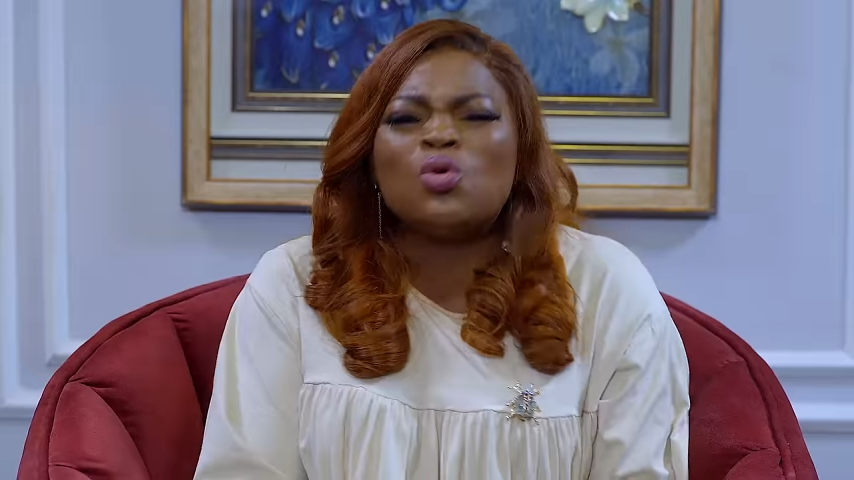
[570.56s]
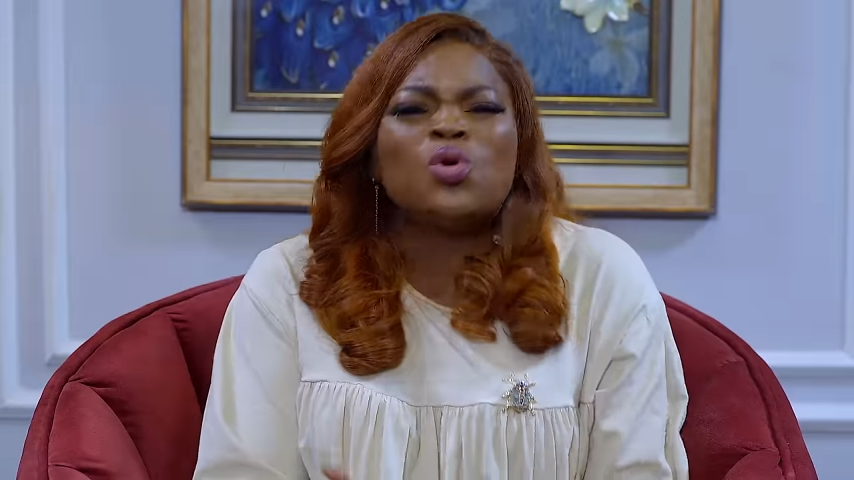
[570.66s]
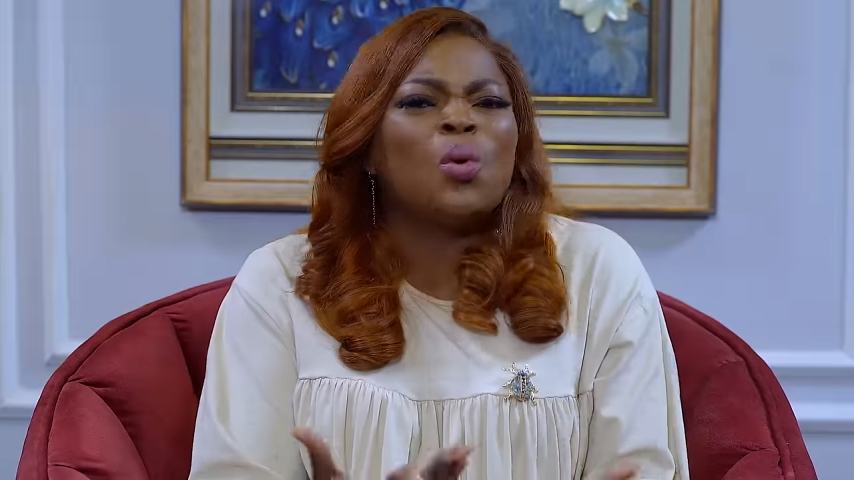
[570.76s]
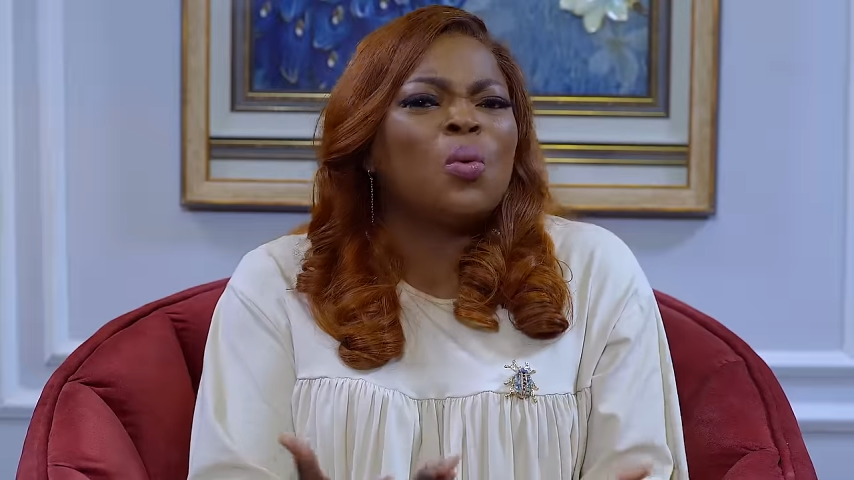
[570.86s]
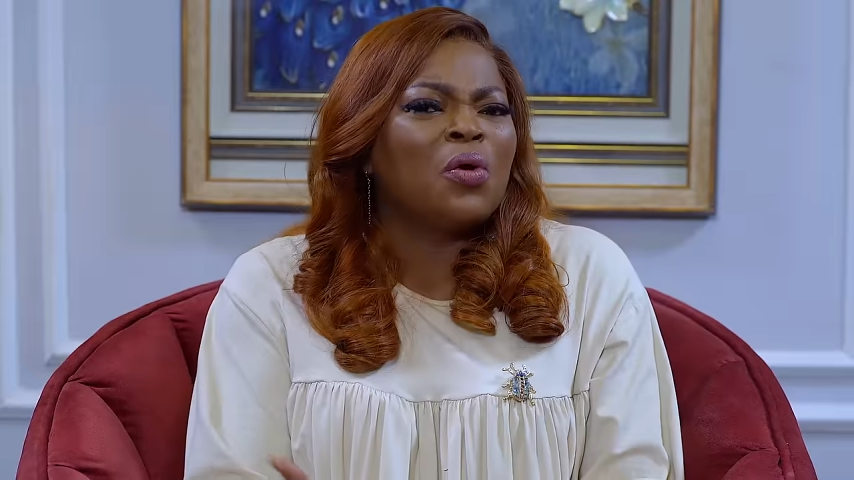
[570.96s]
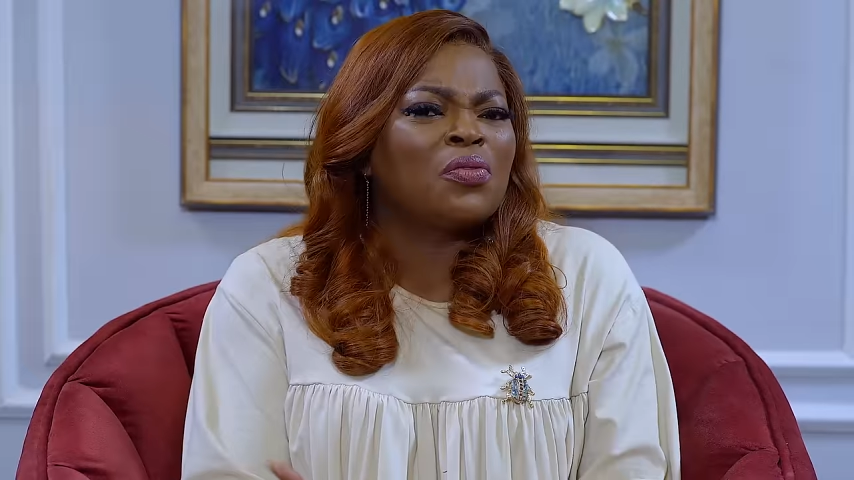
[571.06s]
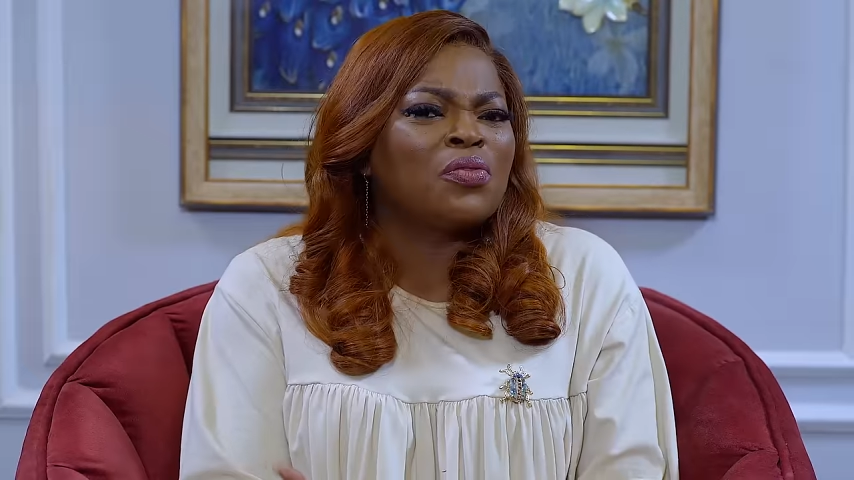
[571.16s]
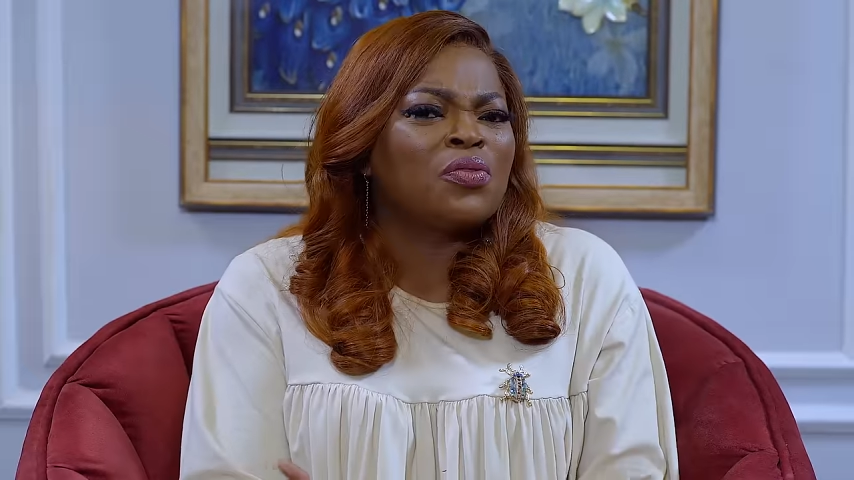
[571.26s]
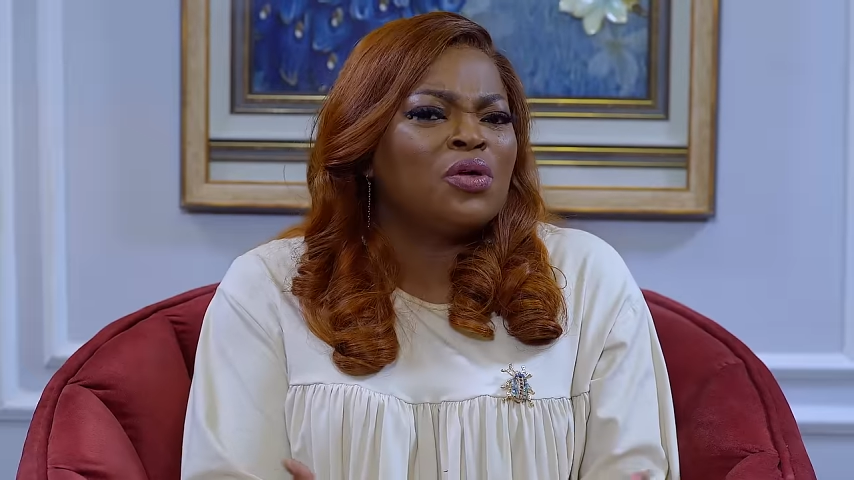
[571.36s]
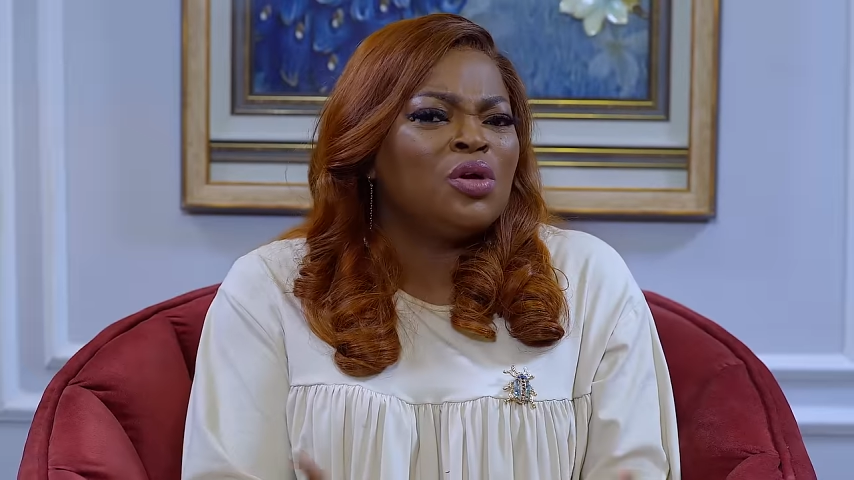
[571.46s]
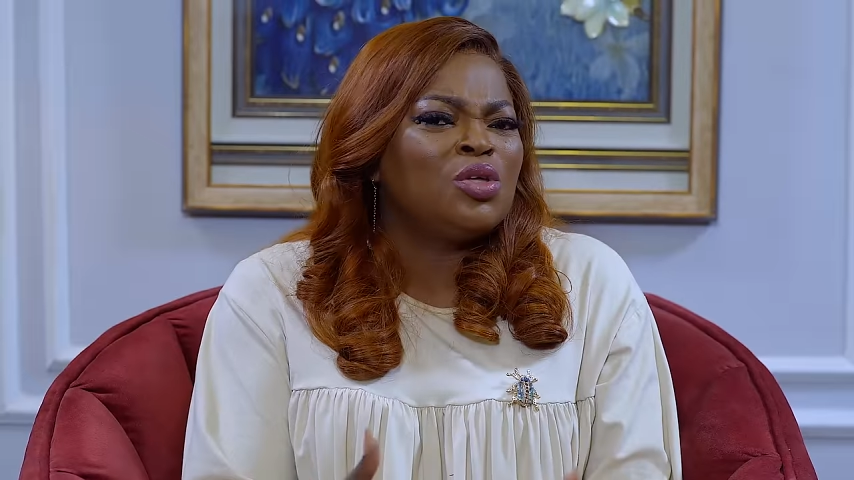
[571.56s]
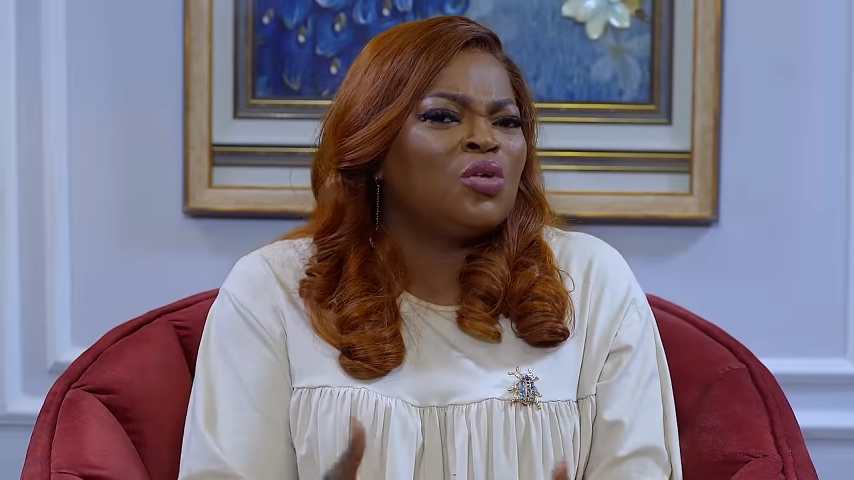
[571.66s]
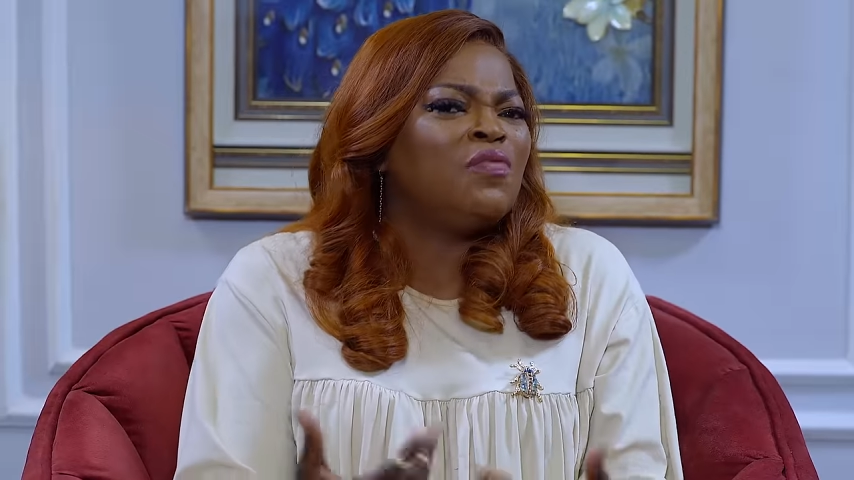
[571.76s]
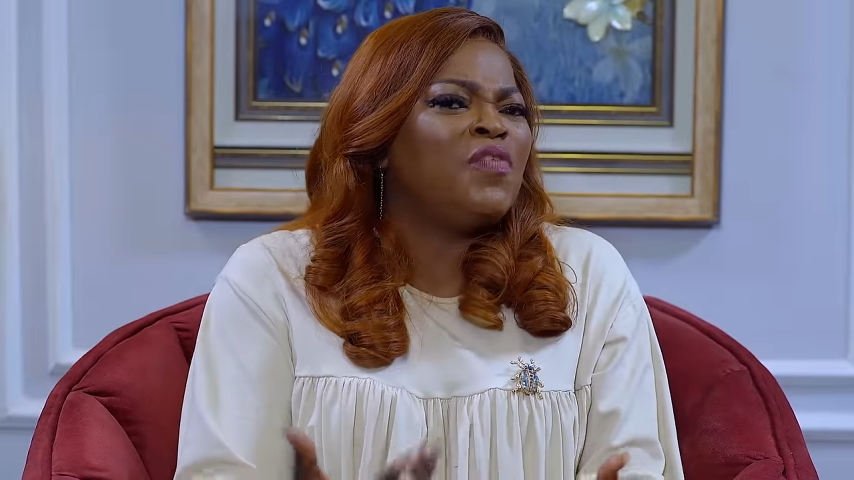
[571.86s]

Know your worth. Your